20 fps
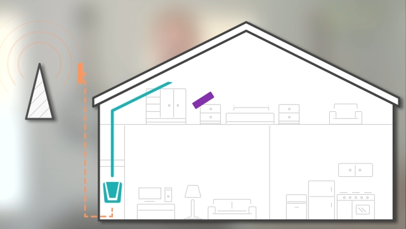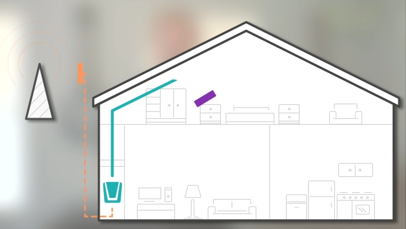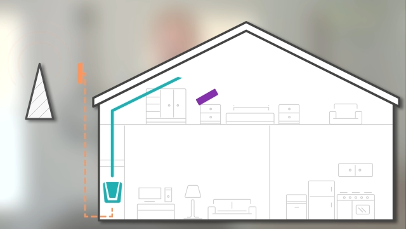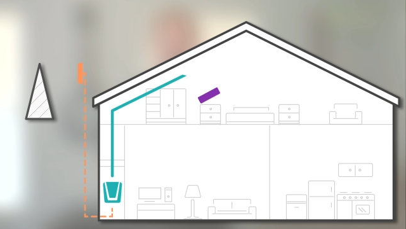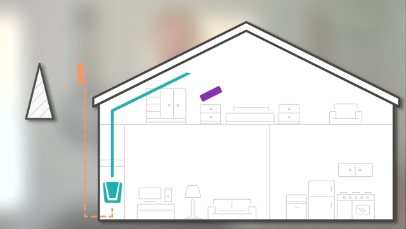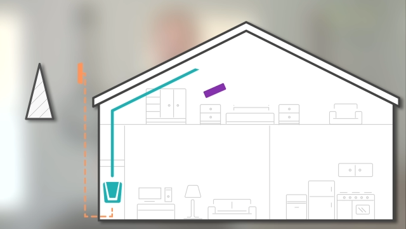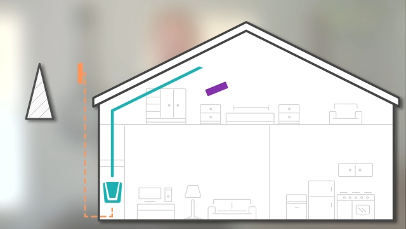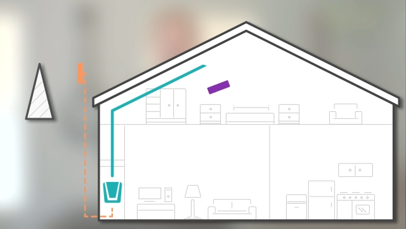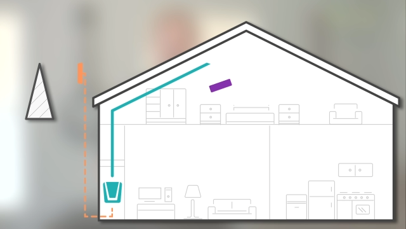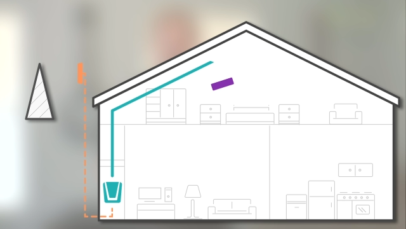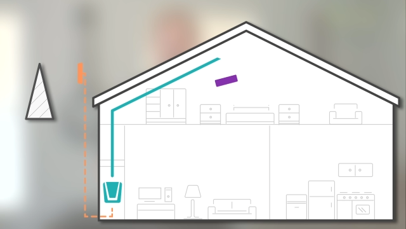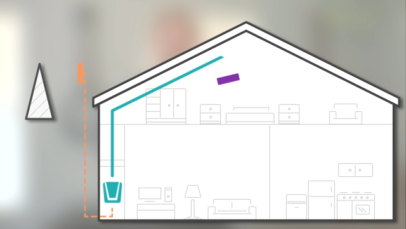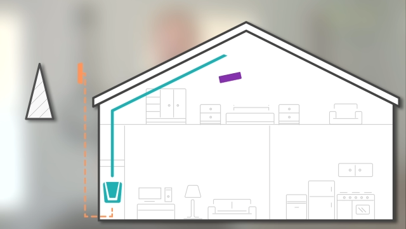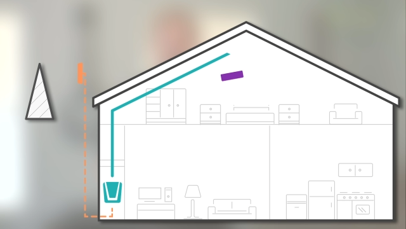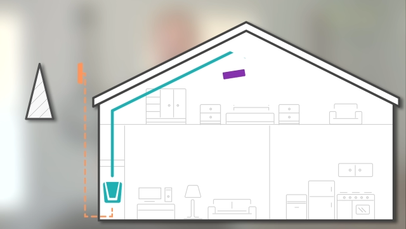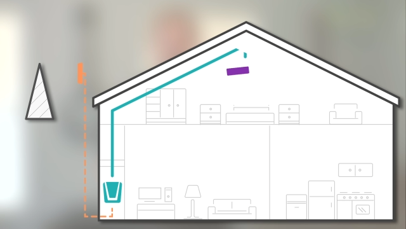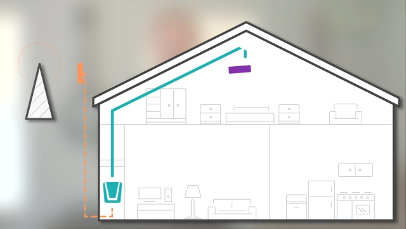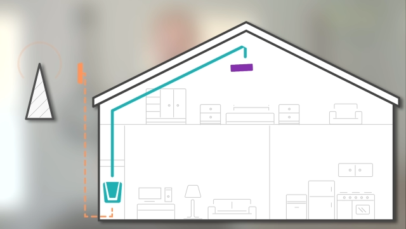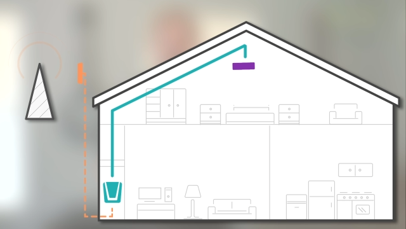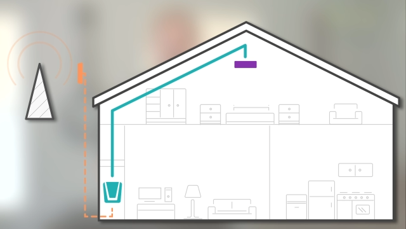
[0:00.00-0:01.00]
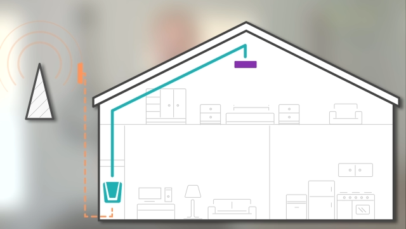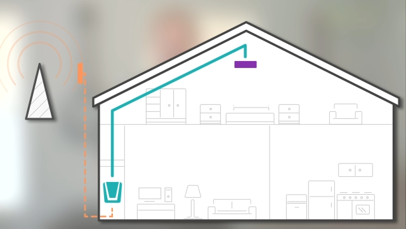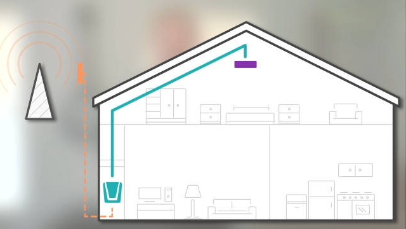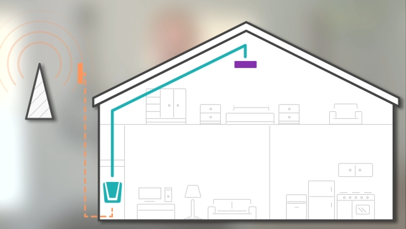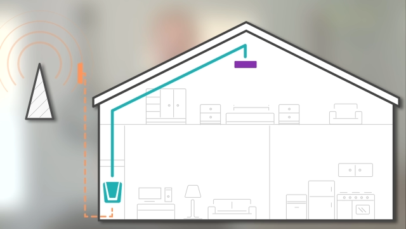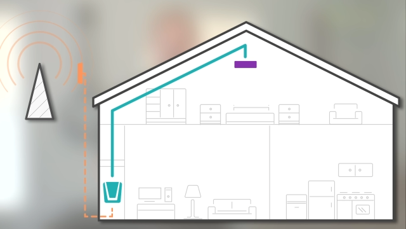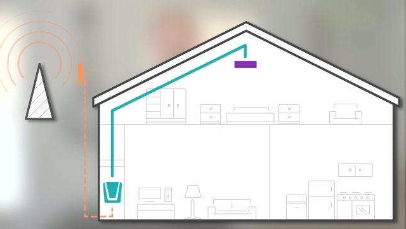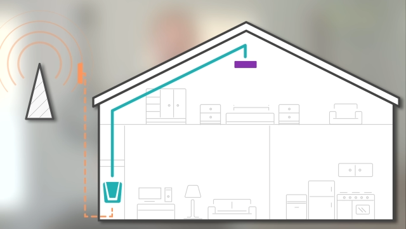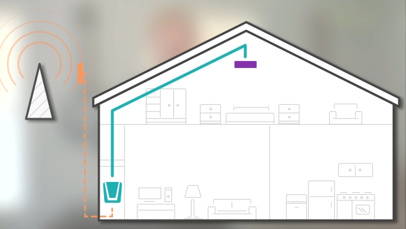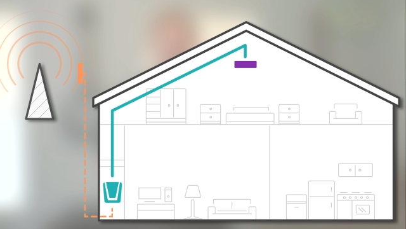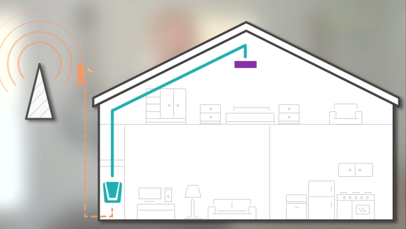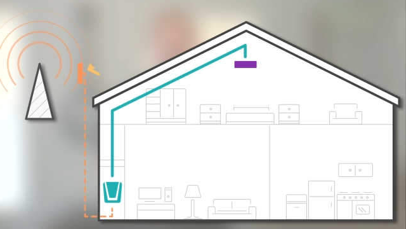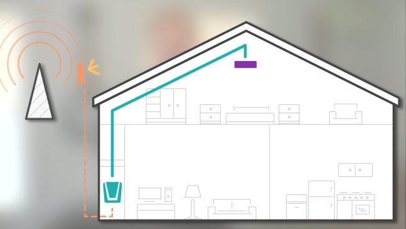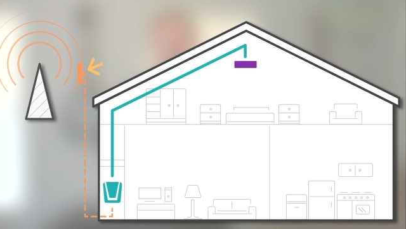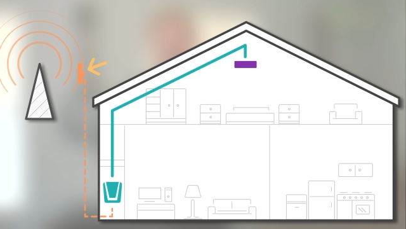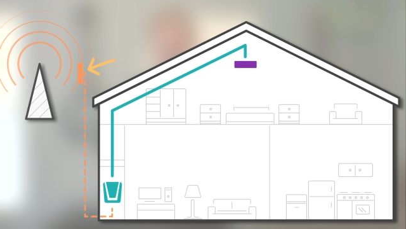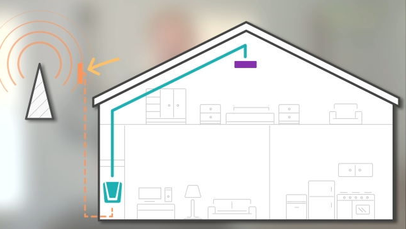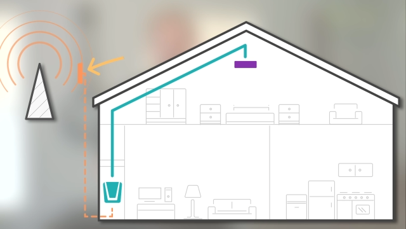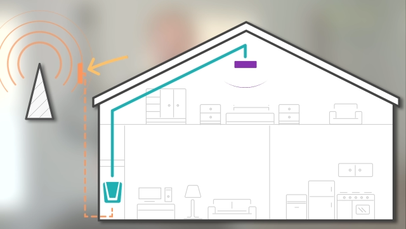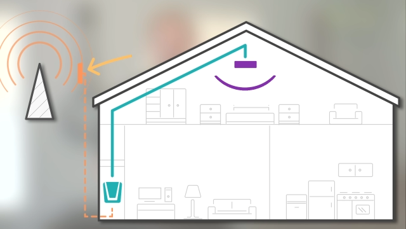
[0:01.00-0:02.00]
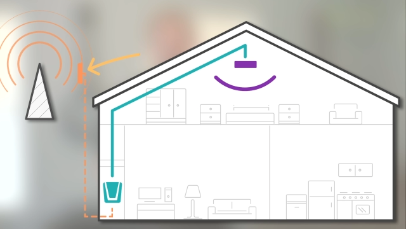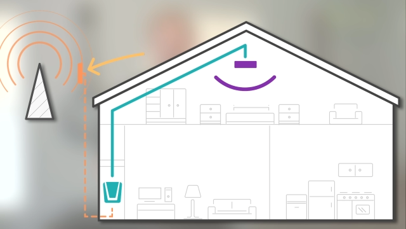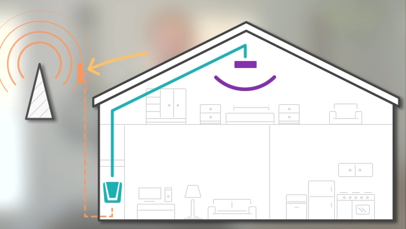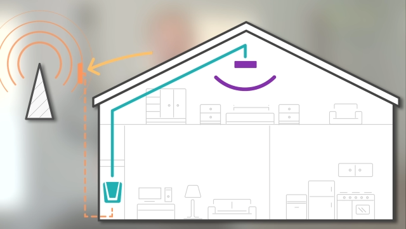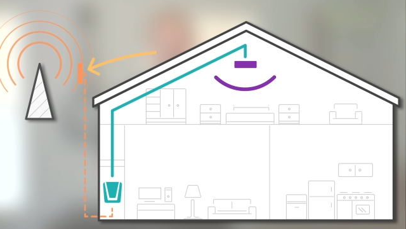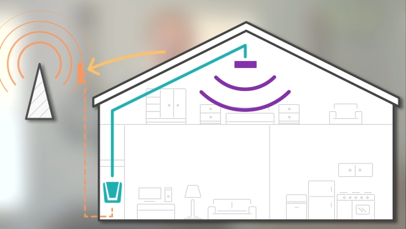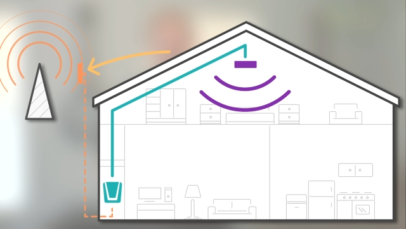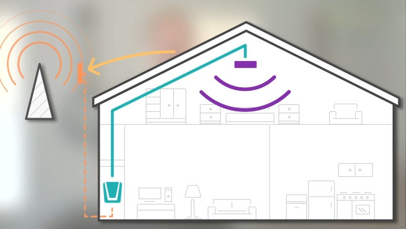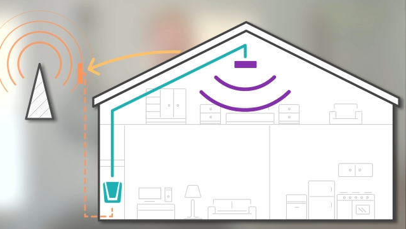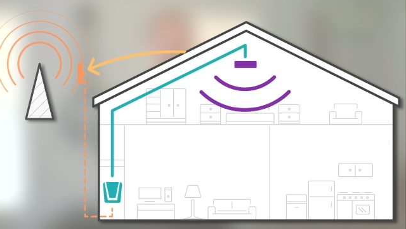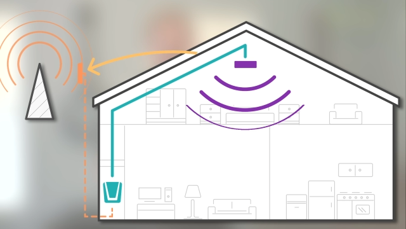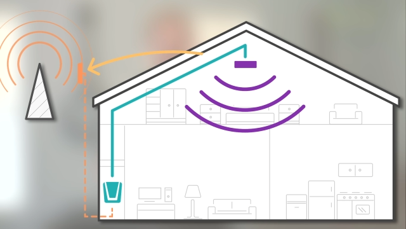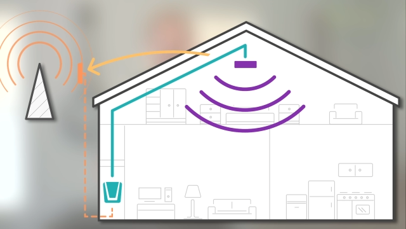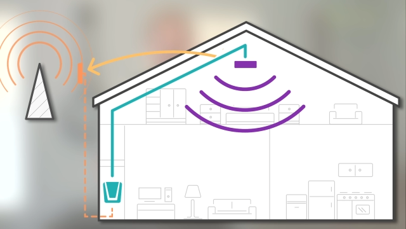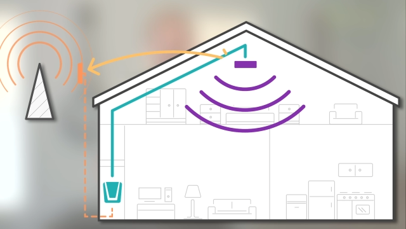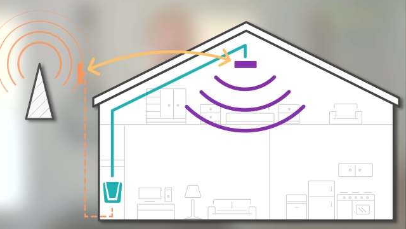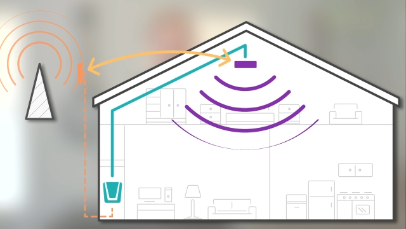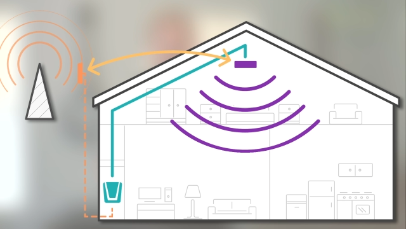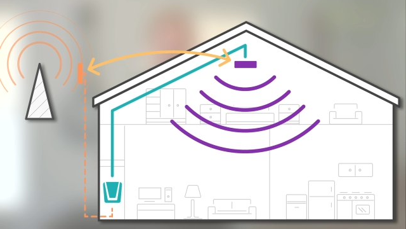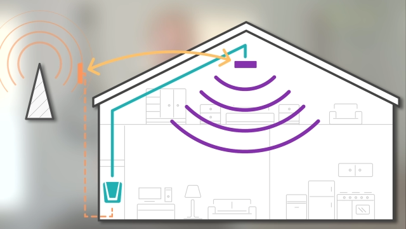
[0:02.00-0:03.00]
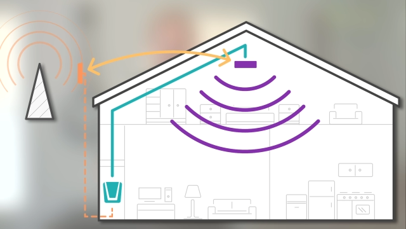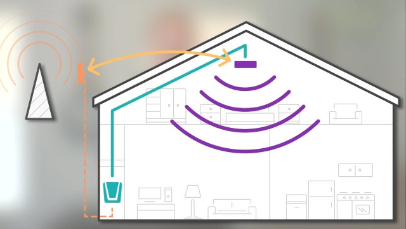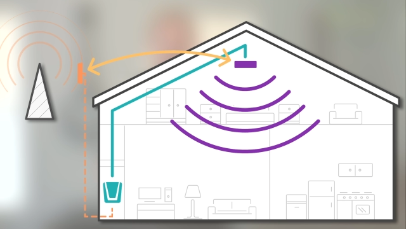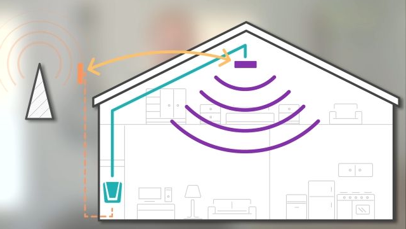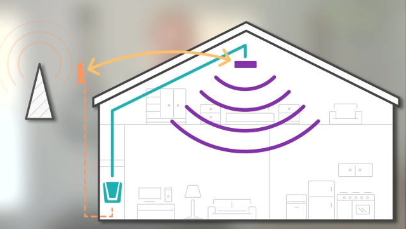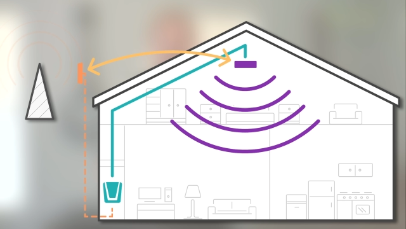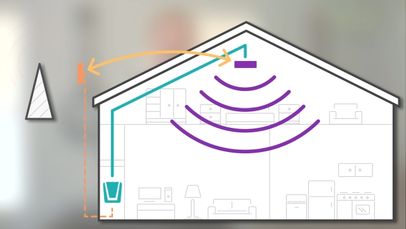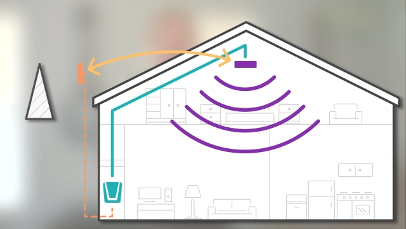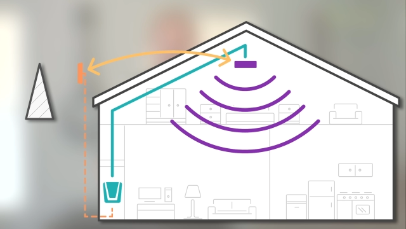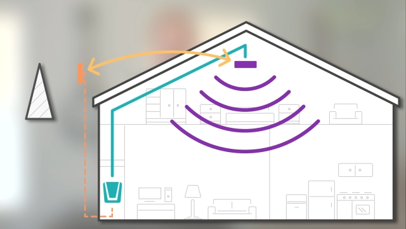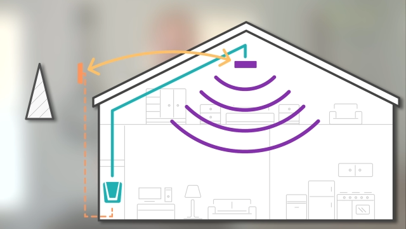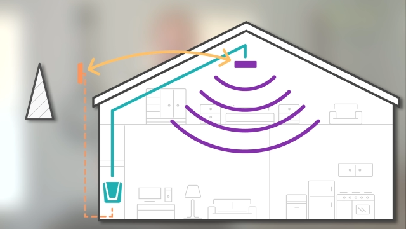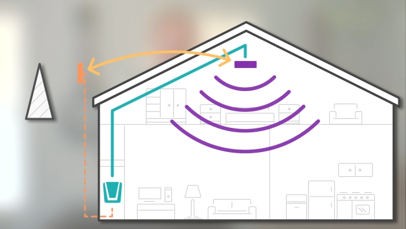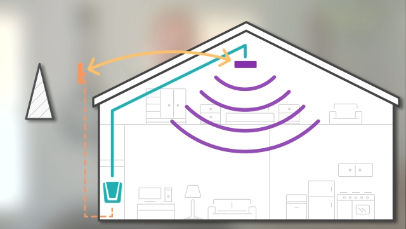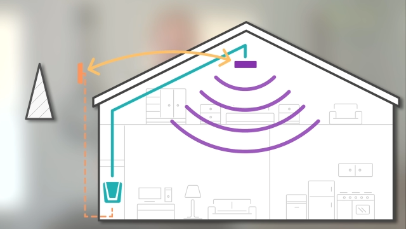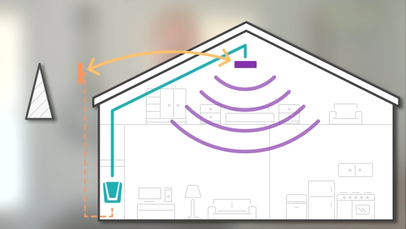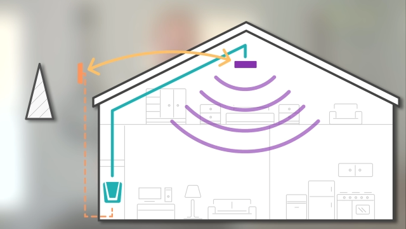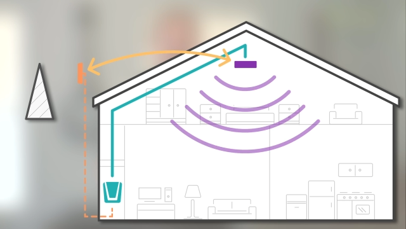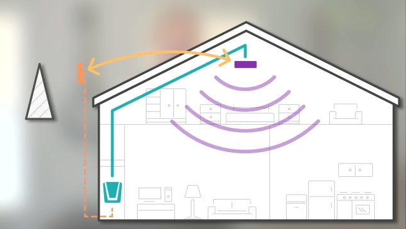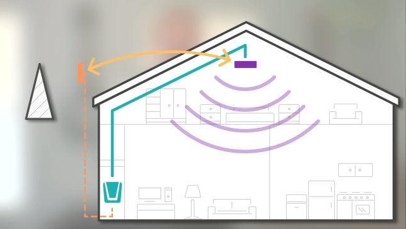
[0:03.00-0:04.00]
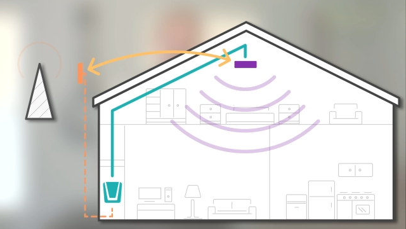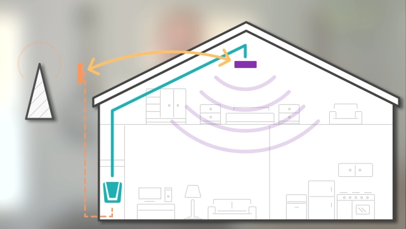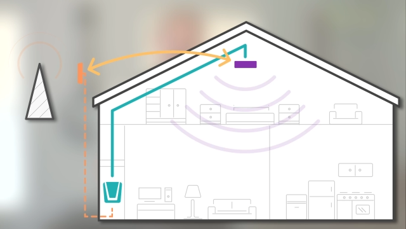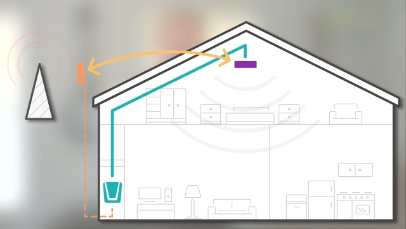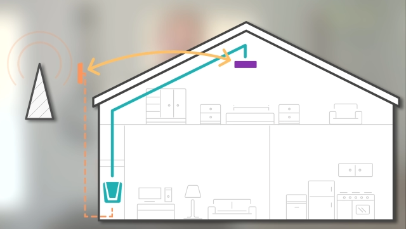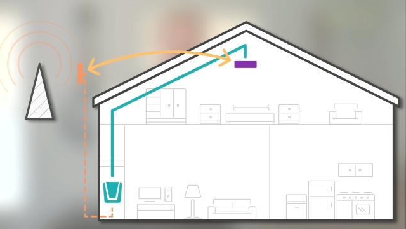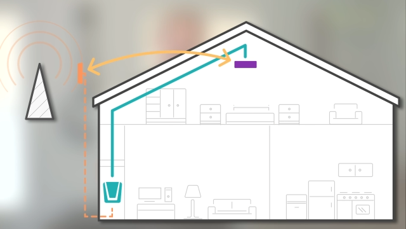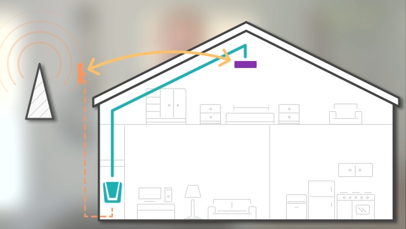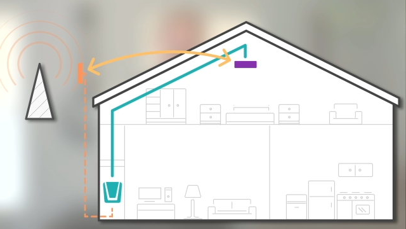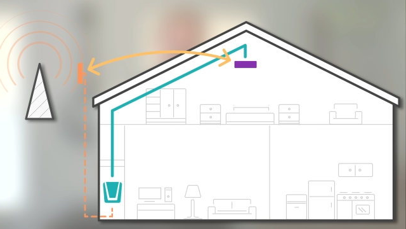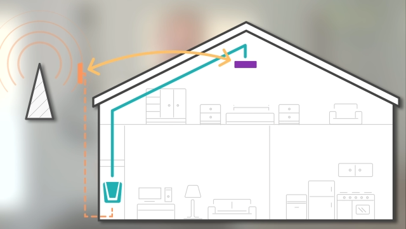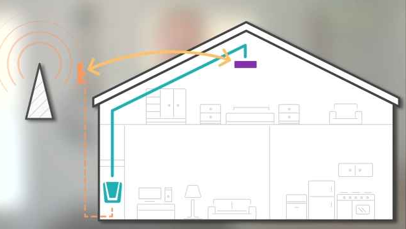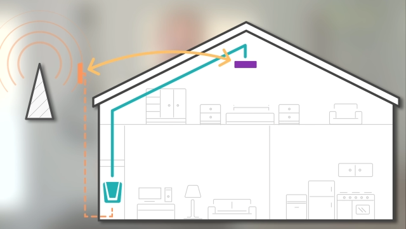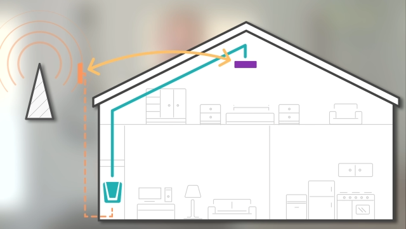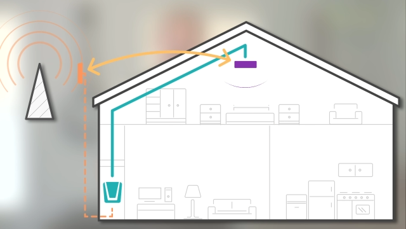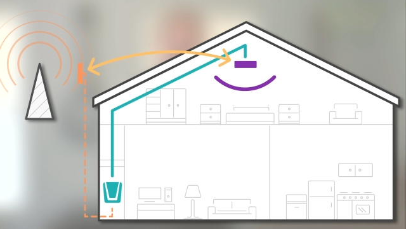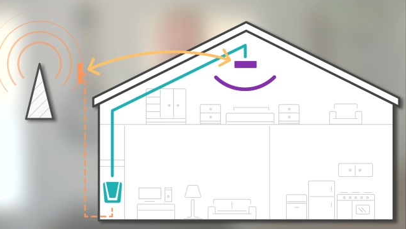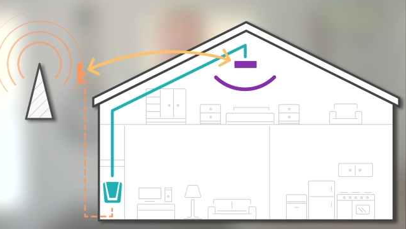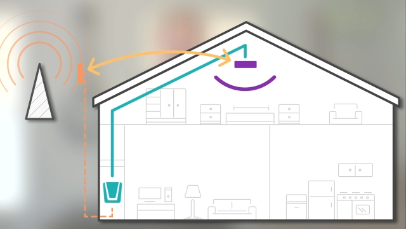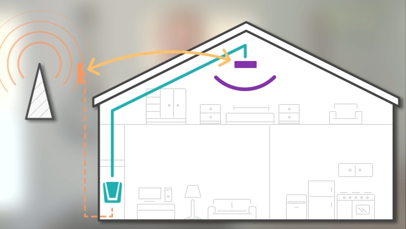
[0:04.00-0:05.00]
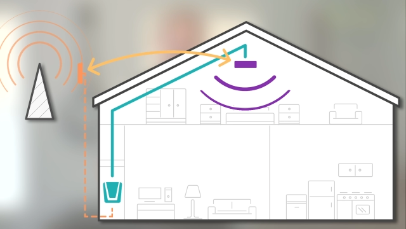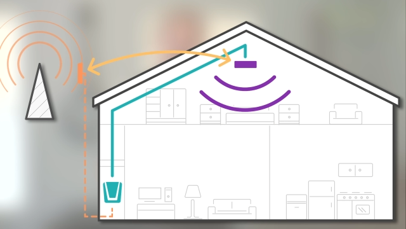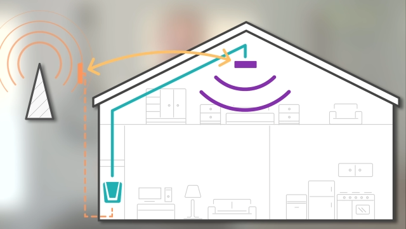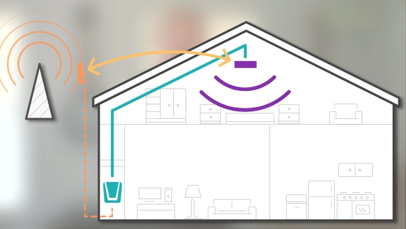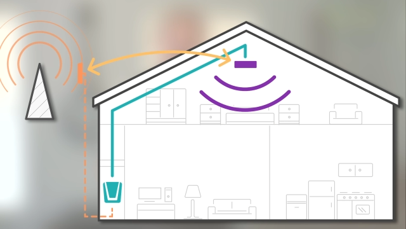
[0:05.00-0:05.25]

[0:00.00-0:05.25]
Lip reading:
(no speaker visible)